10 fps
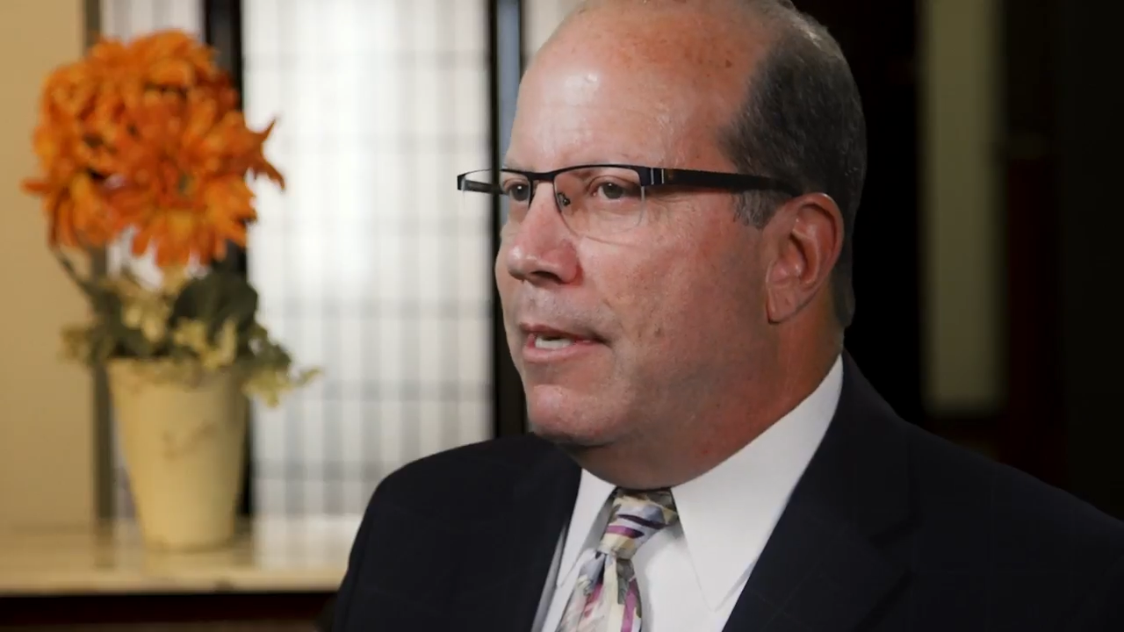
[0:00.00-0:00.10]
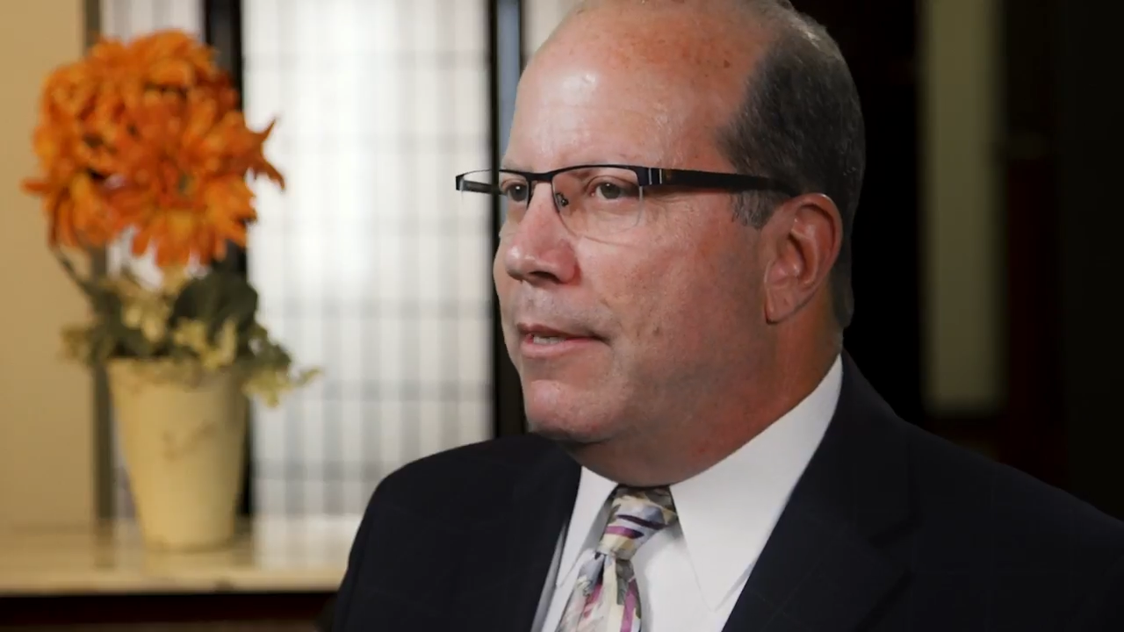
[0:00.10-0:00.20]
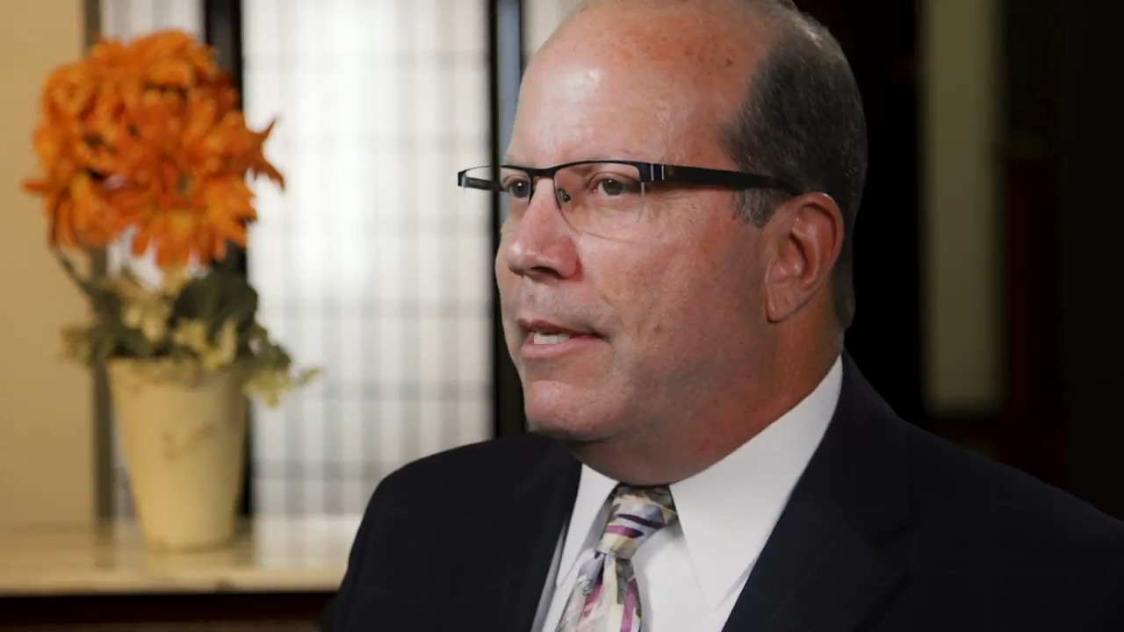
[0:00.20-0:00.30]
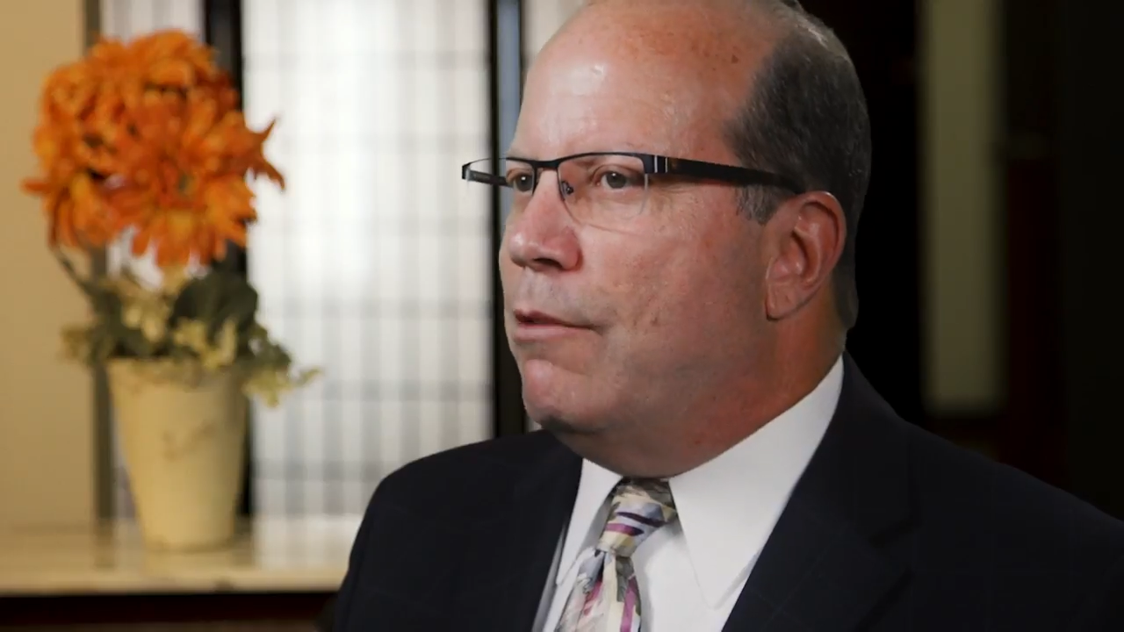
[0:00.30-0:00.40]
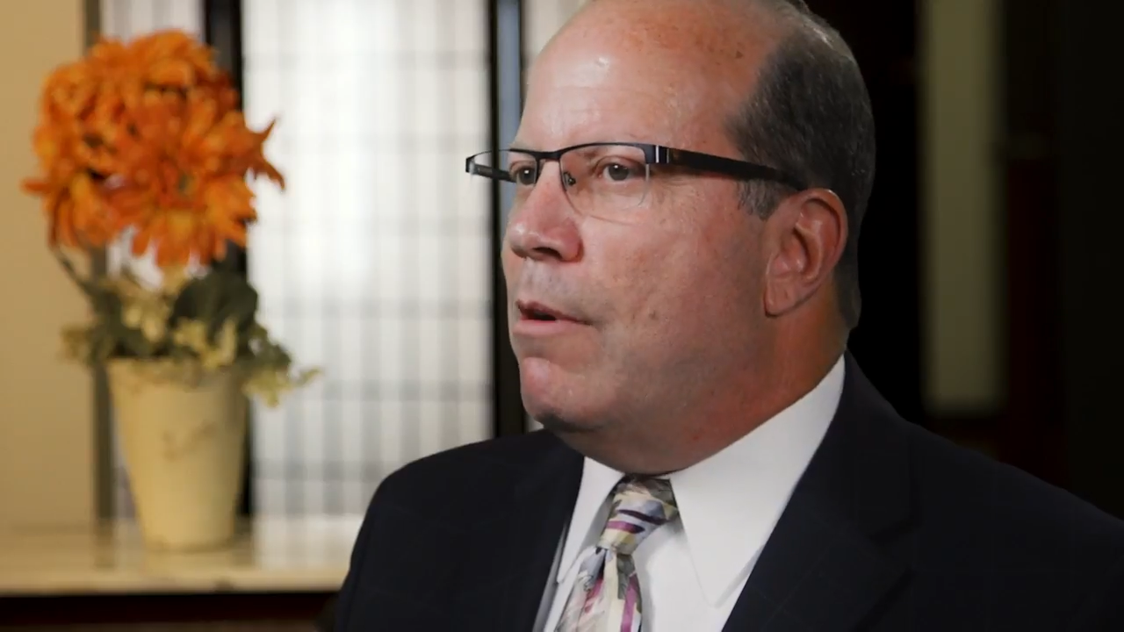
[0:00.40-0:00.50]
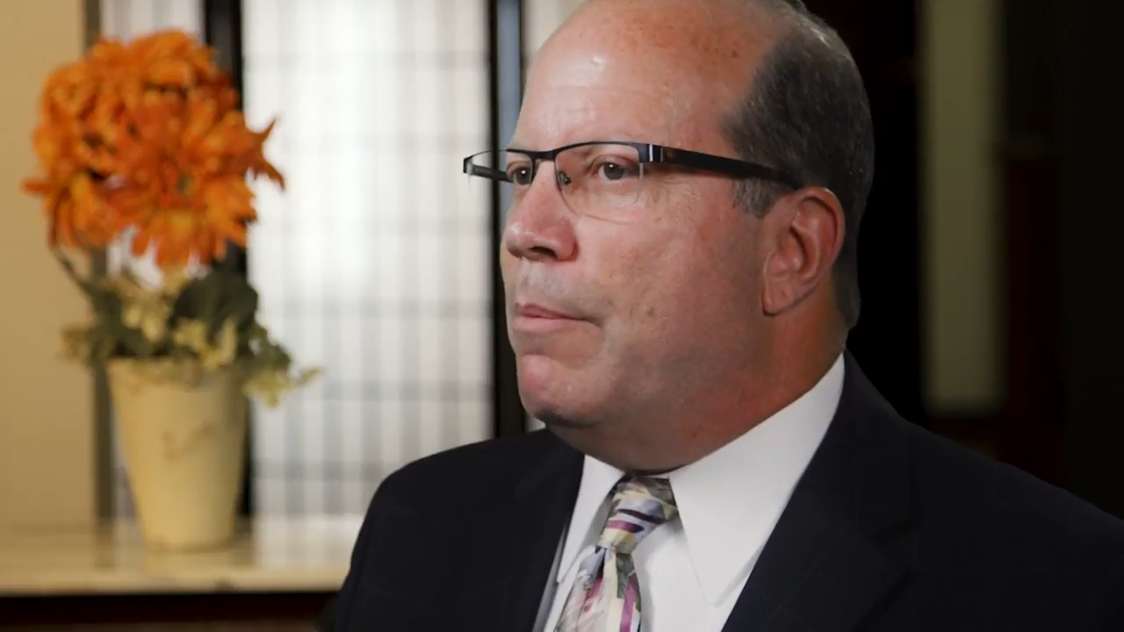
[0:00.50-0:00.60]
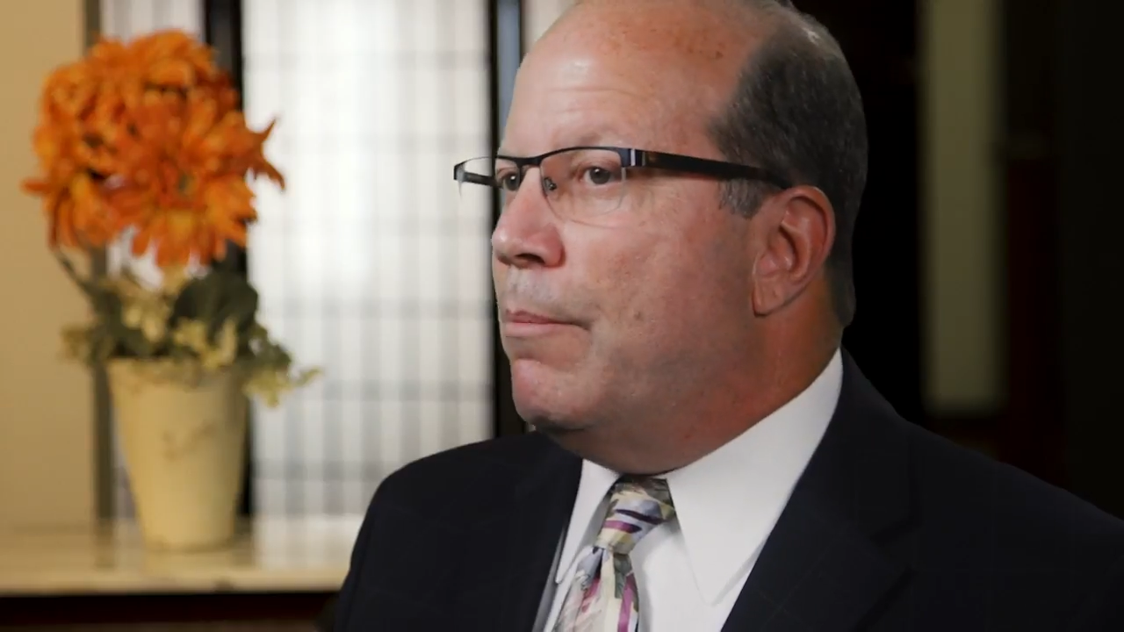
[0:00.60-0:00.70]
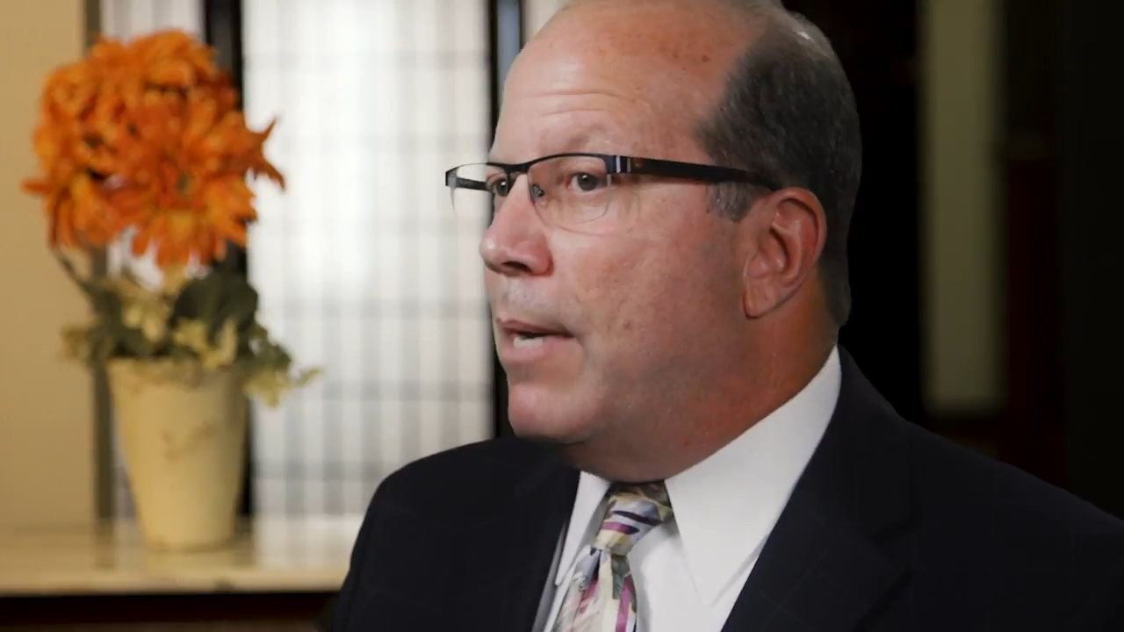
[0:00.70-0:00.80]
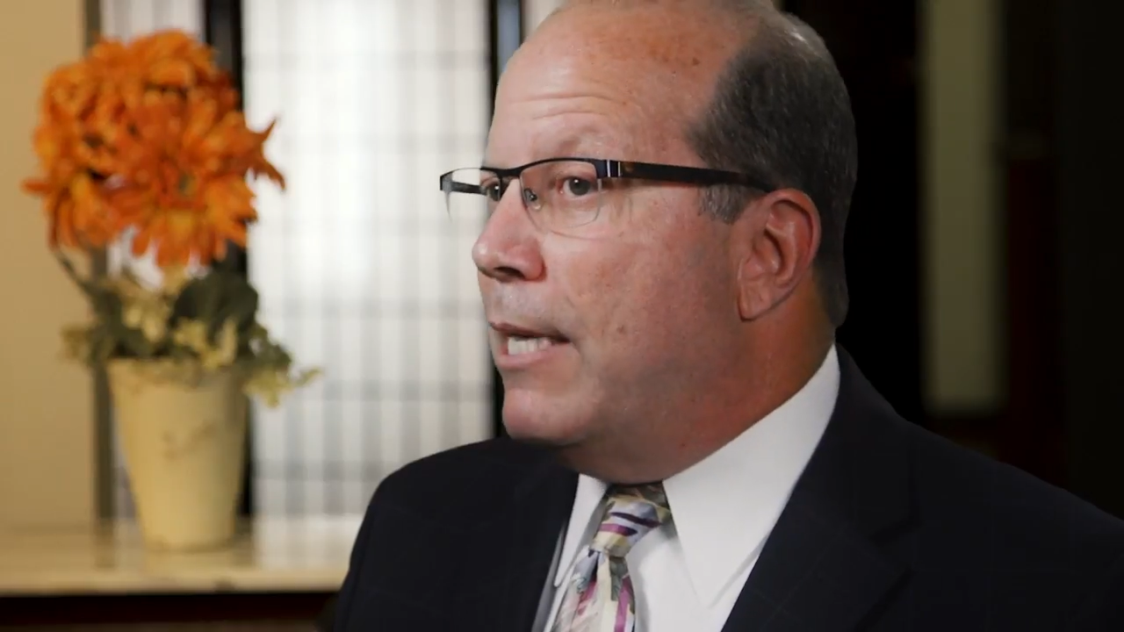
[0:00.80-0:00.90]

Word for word: Uh, they grew up with